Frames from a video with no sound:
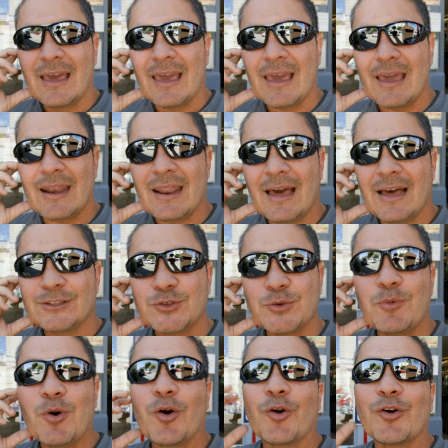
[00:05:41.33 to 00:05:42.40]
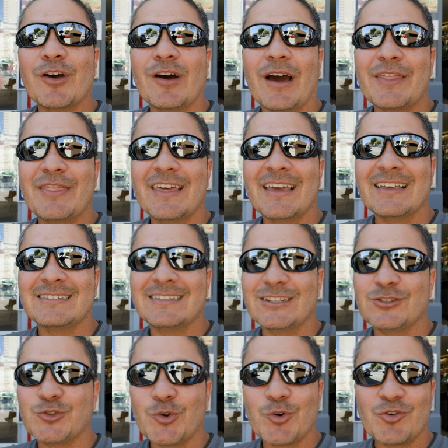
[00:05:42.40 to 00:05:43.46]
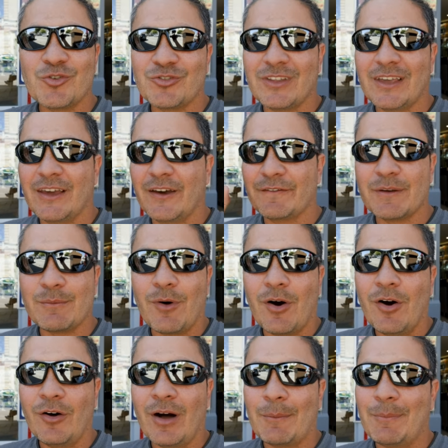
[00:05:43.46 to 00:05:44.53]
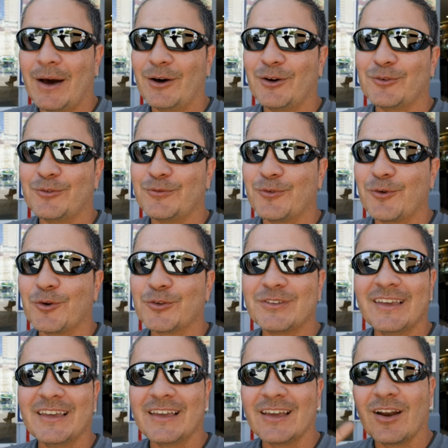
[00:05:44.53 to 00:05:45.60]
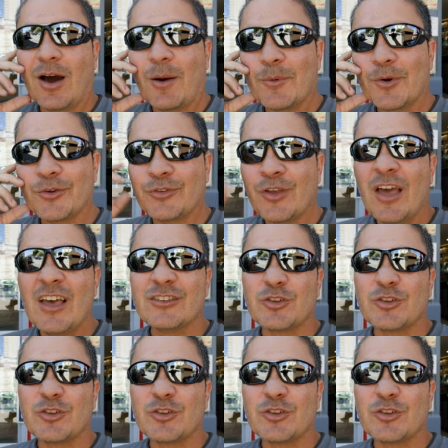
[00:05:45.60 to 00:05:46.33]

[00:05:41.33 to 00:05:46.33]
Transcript: And tomorrow I think it's the shortest day of them all, about 14 kilometers.